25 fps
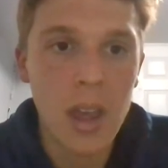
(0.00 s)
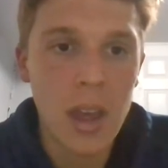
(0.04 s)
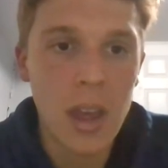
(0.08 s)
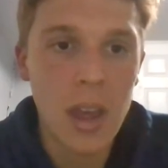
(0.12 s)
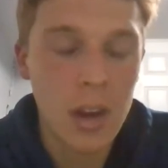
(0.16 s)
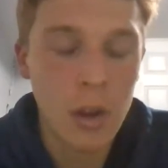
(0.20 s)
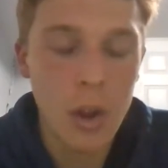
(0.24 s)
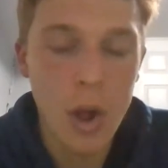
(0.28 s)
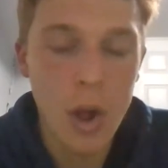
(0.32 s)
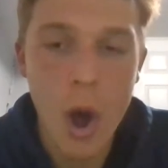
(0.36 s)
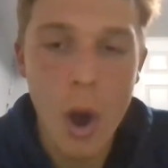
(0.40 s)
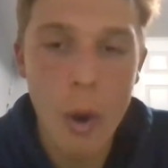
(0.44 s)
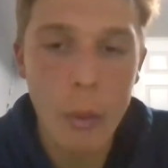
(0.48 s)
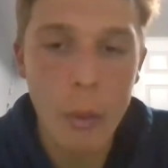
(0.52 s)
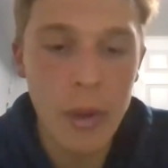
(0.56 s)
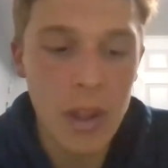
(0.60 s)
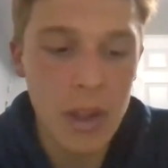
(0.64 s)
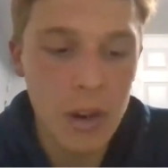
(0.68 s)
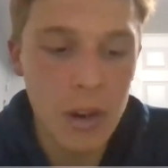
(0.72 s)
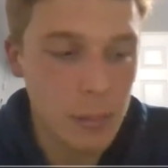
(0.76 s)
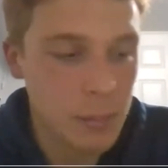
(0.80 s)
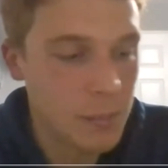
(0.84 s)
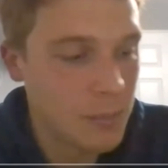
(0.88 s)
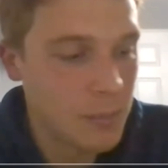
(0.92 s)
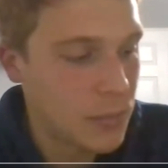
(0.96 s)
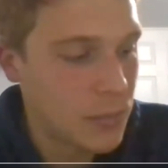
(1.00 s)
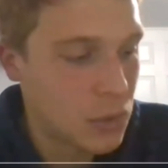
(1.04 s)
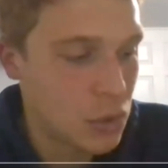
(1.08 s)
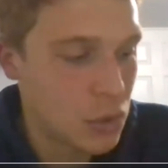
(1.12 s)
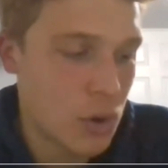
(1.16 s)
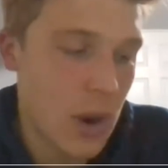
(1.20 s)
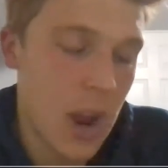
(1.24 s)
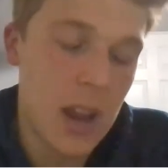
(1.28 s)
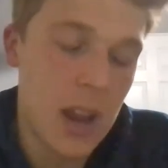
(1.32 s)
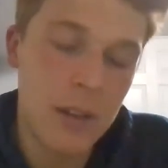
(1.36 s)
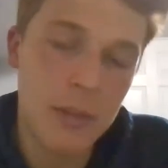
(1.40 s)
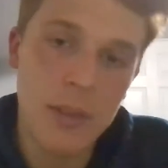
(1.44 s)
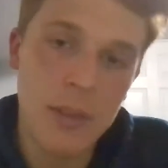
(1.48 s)
It'll
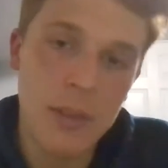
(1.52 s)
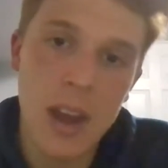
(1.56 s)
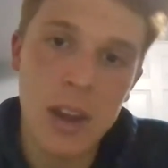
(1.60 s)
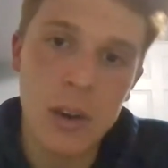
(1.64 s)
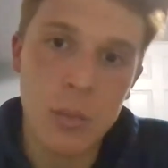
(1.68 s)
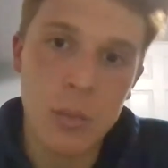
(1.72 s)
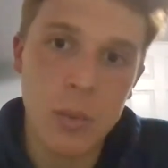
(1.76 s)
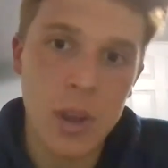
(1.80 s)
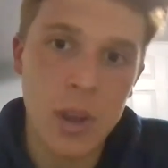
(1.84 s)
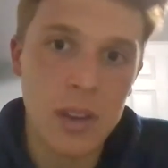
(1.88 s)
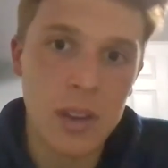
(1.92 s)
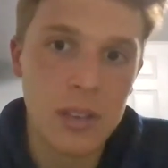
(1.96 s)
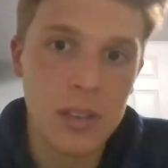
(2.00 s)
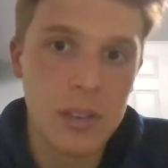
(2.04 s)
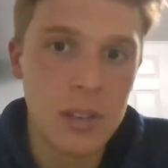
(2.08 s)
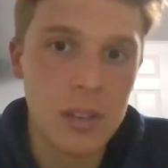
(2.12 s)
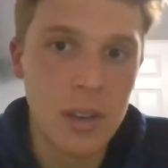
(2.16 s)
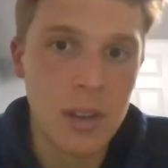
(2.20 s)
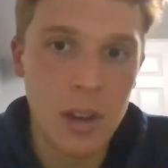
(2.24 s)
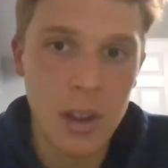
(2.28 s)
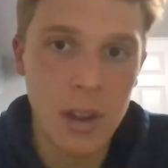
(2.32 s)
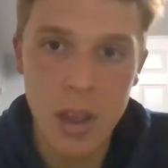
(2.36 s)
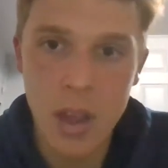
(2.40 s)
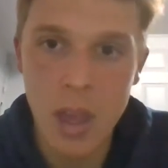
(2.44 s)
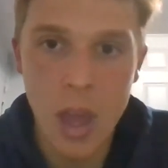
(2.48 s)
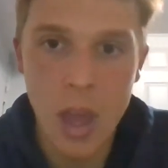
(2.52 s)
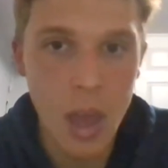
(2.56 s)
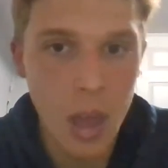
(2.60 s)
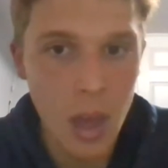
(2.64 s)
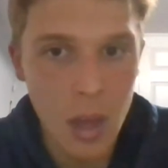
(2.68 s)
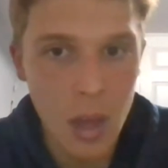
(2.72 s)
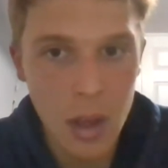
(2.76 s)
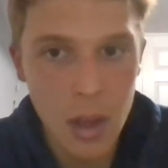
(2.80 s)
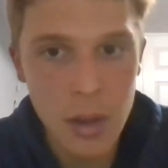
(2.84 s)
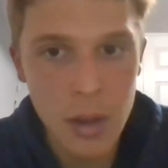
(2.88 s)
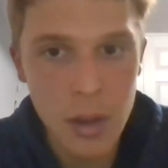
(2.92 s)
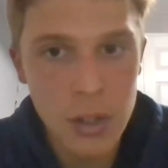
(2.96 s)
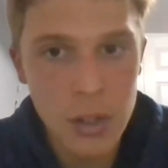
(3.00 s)
try to find ways to
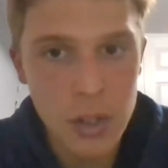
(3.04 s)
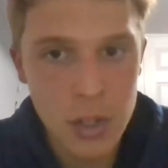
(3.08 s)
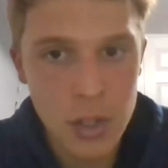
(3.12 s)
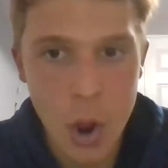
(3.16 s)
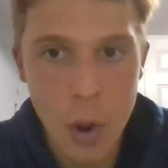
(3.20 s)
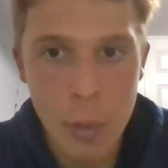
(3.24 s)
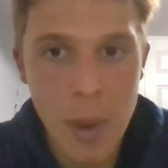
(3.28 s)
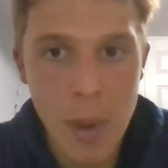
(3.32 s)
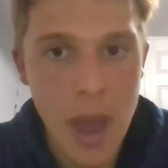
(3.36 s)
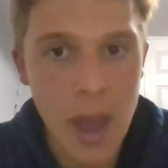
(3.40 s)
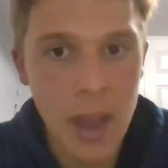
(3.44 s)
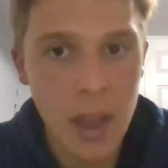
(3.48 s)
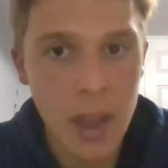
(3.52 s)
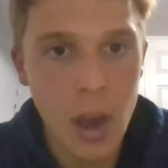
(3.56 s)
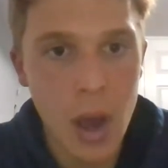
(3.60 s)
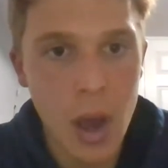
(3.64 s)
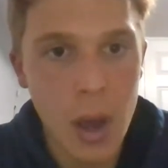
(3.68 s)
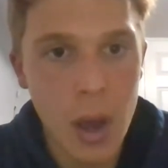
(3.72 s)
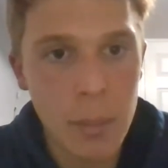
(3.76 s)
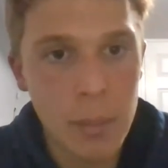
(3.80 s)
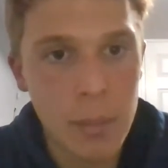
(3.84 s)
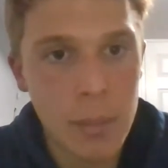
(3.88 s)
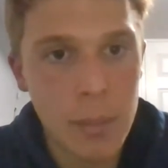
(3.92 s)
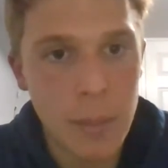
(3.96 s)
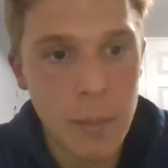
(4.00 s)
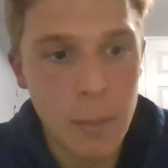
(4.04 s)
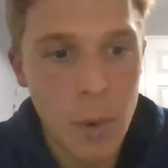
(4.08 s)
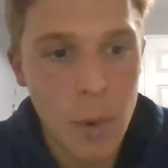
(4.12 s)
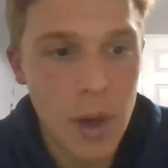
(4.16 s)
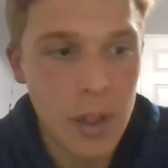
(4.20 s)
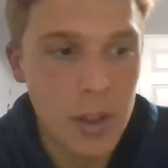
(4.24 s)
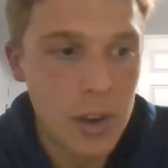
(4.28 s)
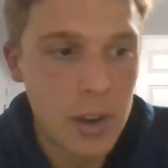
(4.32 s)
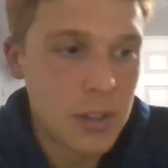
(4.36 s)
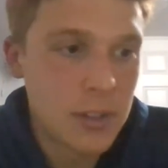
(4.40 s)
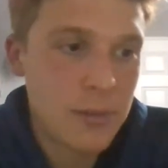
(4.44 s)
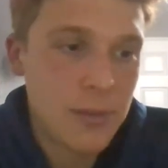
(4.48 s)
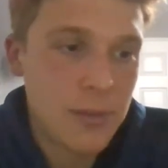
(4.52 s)
show back up,
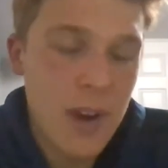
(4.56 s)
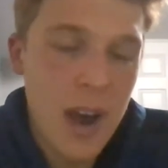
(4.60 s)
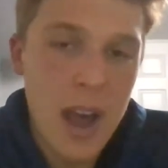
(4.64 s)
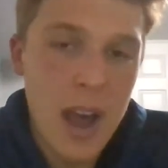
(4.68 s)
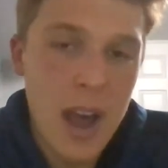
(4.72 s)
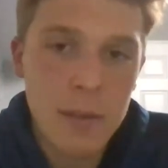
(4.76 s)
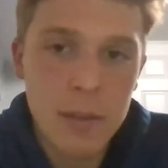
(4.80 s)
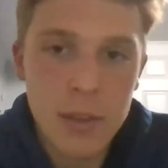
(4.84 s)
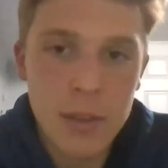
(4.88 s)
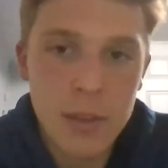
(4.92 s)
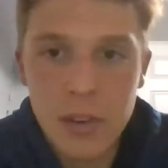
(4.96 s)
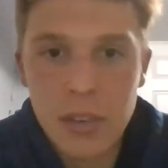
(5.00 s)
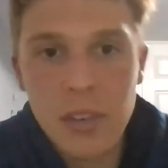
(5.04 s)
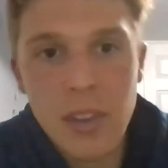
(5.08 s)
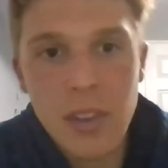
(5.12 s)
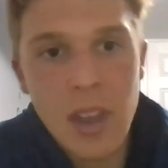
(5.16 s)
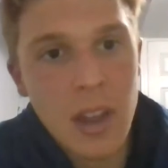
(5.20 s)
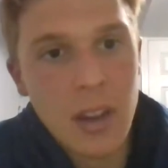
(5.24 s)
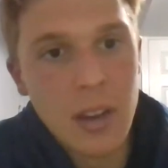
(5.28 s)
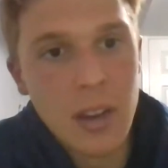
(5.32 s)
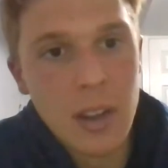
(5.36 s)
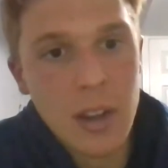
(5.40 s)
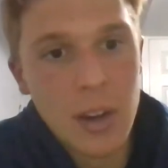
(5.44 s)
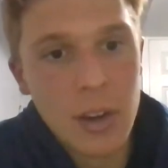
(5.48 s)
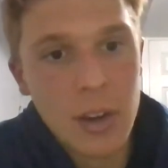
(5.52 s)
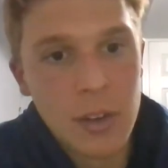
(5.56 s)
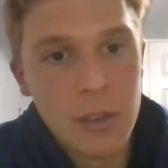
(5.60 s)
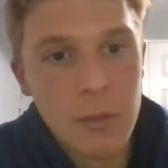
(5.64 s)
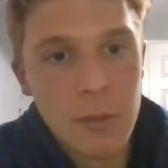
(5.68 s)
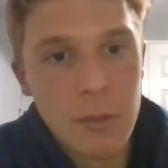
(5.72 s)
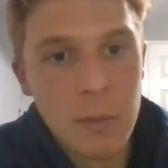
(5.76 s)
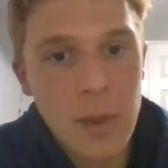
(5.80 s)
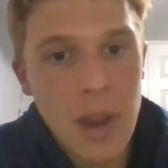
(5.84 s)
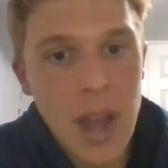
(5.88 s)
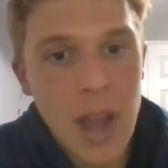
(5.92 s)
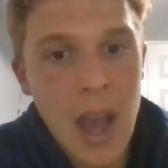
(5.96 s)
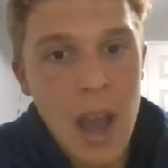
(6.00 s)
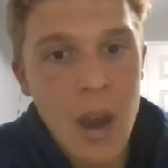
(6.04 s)
whether it's 5 years, 10 years
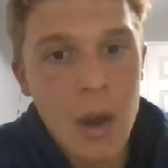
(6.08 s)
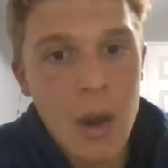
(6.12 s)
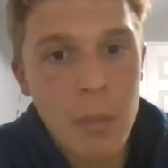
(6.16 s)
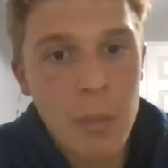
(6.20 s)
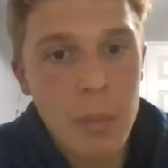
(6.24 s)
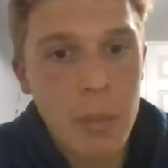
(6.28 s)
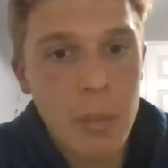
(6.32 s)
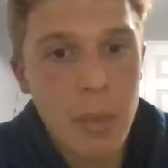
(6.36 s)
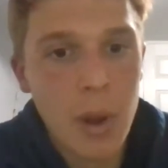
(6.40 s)
from now.